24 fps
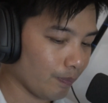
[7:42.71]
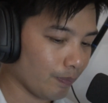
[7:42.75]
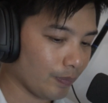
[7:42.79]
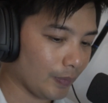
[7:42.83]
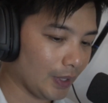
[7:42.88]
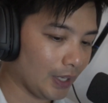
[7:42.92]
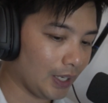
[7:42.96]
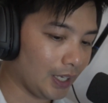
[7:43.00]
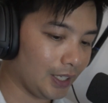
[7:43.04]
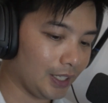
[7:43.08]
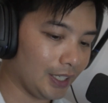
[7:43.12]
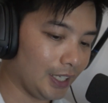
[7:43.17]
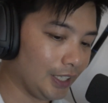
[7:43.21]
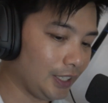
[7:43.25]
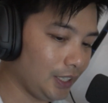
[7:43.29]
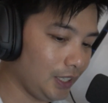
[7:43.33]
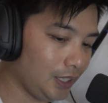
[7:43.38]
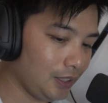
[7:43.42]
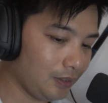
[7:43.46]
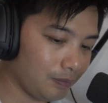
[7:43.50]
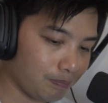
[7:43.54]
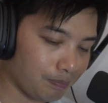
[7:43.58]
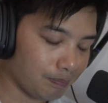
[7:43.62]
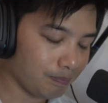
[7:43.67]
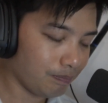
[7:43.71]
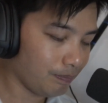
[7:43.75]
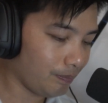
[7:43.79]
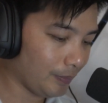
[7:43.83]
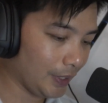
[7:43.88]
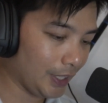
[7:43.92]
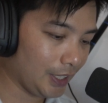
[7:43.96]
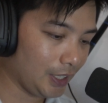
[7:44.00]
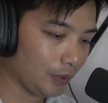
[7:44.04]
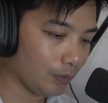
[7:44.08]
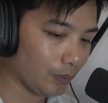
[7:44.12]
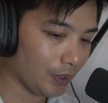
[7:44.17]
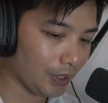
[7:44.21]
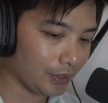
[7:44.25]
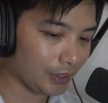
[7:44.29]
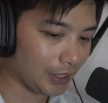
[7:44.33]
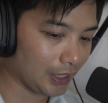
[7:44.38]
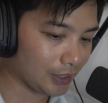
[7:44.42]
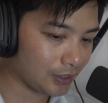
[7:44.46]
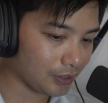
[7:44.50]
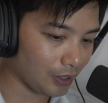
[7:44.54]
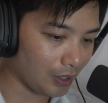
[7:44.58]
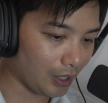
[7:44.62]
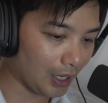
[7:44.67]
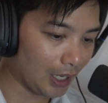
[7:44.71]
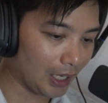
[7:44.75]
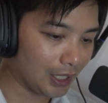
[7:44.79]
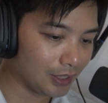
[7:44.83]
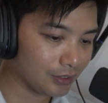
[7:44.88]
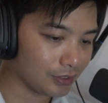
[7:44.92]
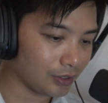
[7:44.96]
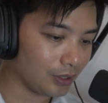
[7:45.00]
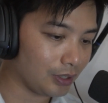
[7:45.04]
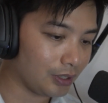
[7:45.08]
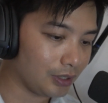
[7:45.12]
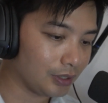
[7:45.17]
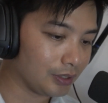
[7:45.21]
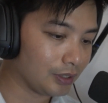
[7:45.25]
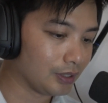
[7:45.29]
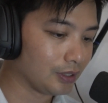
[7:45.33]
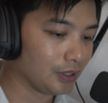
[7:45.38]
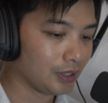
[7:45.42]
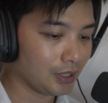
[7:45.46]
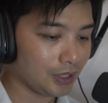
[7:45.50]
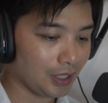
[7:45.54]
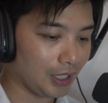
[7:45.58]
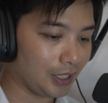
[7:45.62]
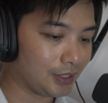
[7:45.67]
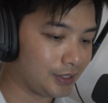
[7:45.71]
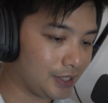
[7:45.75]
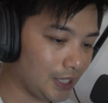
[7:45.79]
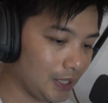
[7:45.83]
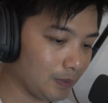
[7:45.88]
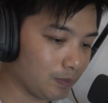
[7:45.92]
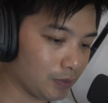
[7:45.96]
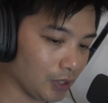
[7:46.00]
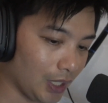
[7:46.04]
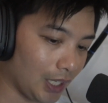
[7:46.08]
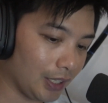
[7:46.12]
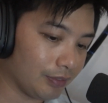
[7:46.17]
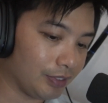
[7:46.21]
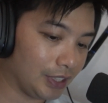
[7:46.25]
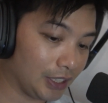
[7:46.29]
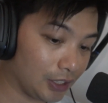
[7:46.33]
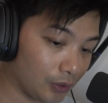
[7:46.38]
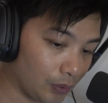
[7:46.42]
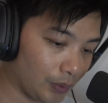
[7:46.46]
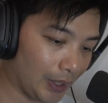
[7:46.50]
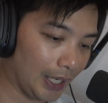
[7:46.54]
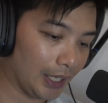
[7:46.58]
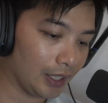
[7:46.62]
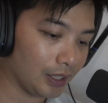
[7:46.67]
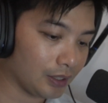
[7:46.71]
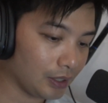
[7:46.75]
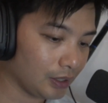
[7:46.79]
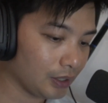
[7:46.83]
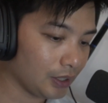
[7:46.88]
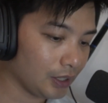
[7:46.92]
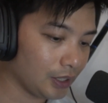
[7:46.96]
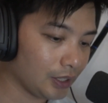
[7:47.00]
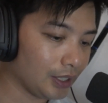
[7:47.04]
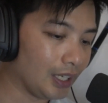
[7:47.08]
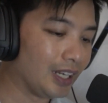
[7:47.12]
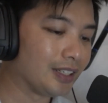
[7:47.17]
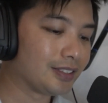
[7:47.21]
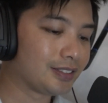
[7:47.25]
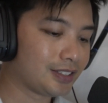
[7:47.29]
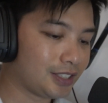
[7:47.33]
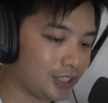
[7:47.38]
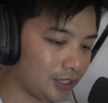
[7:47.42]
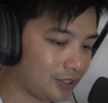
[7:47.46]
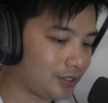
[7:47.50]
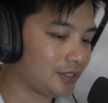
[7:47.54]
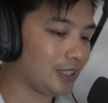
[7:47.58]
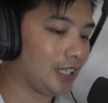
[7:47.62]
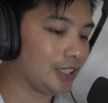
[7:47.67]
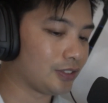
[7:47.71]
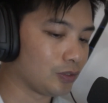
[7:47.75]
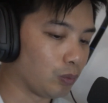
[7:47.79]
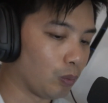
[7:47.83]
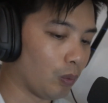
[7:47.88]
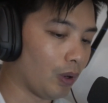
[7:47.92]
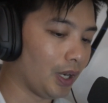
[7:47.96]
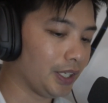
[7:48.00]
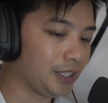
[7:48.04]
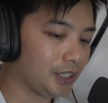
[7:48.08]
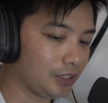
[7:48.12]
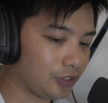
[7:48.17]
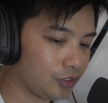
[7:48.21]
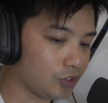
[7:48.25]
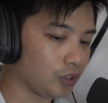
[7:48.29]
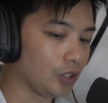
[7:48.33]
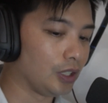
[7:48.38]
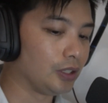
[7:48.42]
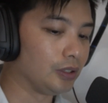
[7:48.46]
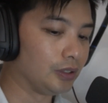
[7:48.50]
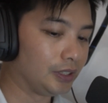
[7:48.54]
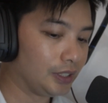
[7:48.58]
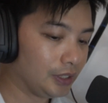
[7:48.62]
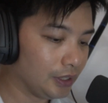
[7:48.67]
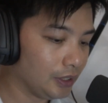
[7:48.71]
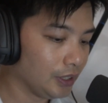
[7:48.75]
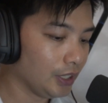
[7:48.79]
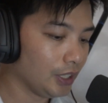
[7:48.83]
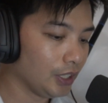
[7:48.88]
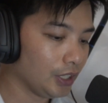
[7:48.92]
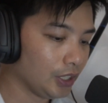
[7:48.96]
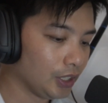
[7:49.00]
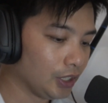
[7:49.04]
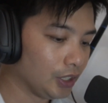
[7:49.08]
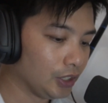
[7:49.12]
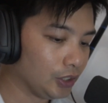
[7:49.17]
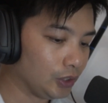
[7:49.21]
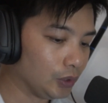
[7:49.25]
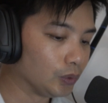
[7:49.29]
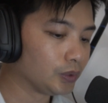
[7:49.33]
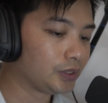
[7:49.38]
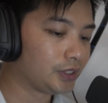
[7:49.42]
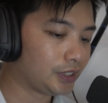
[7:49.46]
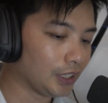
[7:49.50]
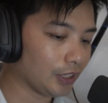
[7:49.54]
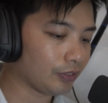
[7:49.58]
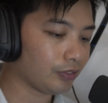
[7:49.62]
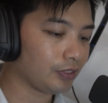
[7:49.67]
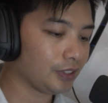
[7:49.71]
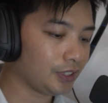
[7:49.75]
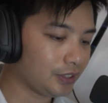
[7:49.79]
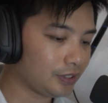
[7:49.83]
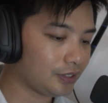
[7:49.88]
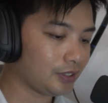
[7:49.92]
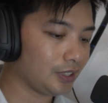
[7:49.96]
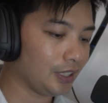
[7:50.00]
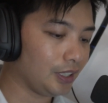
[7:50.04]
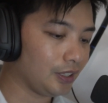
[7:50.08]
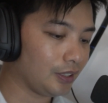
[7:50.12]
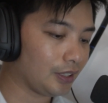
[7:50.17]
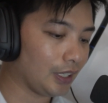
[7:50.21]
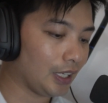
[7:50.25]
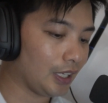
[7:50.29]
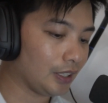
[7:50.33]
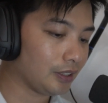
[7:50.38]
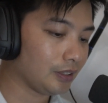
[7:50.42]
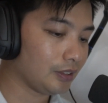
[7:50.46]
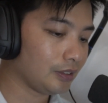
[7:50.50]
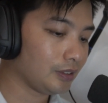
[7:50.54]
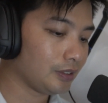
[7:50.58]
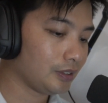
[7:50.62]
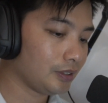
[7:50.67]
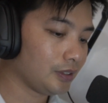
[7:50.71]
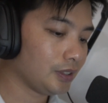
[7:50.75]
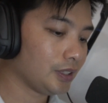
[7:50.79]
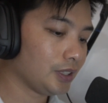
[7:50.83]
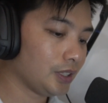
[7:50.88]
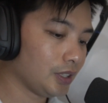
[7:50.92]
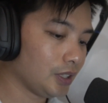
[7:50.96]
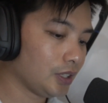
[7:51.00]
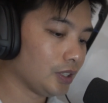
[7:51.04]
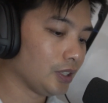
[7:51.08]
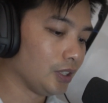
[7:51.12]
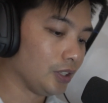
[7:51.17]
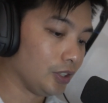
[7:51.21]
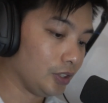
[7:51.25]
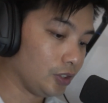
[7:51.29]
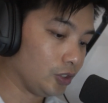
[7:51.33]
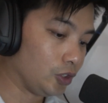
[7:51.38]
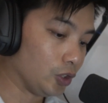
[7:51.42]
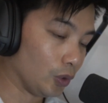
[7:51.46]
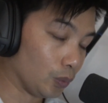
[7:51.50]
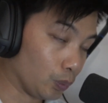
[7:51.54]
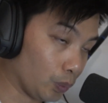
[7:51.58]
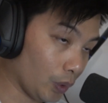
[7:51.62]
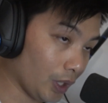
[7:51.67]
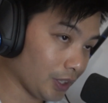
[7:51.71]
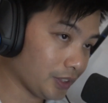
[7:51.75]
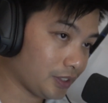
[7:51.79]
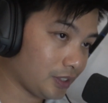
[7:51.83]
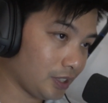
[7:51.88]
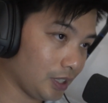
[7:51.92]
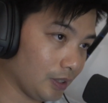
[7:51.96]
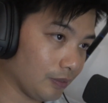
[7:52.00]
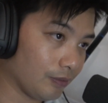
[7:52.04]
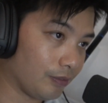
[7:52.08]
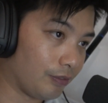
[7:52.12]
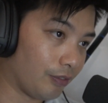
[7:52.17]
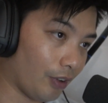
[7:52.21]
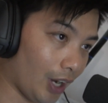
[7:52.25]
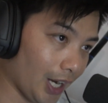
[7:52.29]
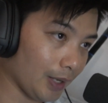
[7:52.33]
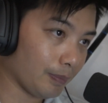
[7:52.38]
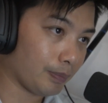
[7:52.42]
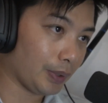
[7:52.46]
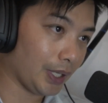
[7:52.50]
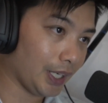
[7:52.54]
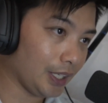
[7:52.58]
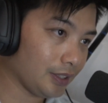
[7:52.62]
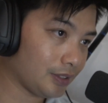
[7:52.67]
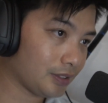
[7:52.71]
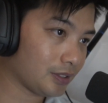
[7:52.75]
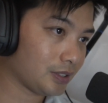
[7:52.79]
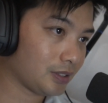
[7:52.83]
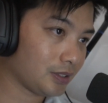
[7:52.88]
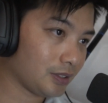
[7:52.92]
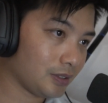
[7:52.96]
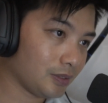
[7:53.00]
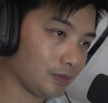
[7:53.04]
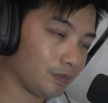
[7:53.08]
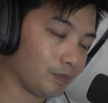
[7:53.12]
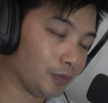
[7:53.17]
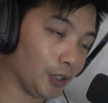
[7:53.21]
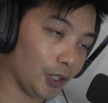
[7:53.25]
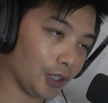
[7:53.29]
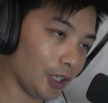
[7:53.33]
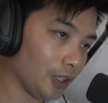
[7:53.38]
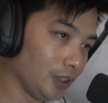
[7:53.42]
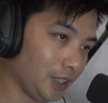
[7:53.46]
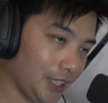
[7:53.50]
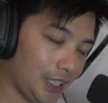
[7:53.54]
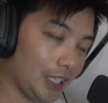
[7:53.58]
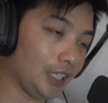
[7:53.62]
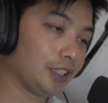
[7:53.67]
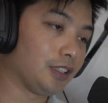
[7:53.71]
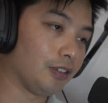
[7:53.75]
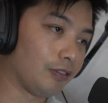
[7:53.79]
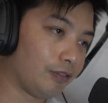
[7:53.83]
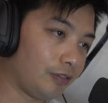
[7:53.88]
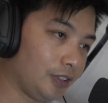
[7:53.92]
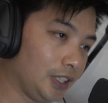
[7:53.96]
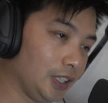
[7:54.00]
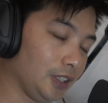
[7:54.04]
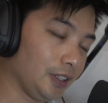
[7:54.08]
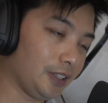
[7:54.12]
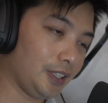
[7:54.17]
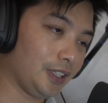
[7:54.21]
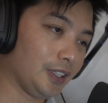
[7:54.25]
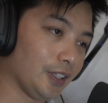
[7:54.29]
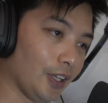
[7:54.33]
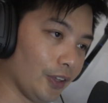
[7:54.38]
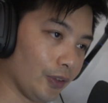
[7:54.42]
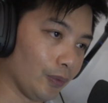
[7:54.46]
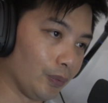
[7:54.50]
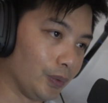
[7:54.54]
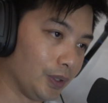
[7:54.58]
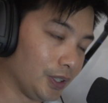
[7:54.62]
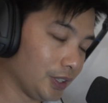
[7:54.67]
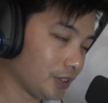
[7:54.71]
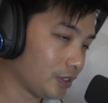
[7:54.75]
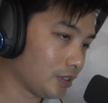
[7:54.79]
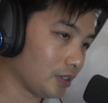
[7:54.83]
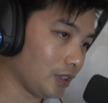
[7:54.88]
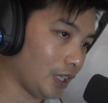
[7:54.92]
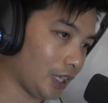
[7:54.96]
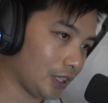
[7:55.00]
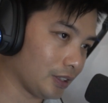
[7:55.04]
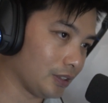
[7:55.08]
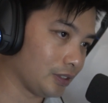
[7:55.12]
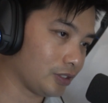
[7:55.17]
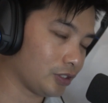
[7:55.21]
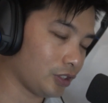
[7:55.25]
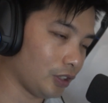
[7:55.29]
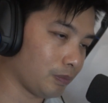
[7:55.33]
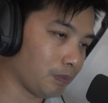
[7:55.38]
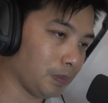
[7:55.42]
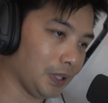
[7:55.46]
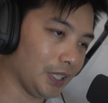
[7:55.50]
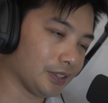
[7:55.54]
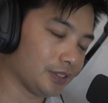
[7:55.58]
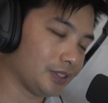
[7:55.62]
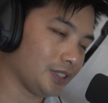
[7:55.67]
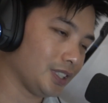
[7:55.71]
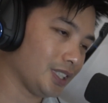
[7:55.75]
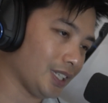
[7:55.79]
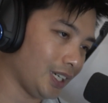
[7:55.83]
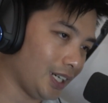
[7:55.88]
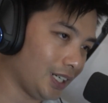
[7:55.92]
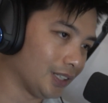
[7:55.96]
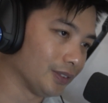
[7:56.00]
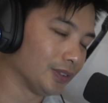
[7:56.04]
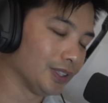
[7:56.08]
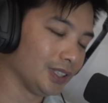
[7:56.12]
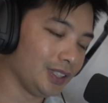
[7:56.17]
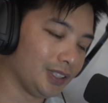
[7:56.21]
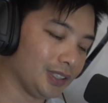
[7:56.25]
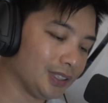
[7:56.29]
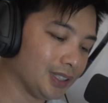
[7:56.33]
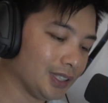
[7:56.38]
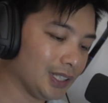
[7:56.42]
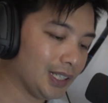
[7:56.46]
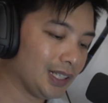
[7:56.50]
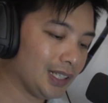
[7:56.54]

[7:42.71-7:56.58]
Anyone that ties on a deep diving crank and just starts winding slowly, you'll definitely see that your rod tip vibrates. Not only can you feel it, in other words, like a soft plastic, you can't really,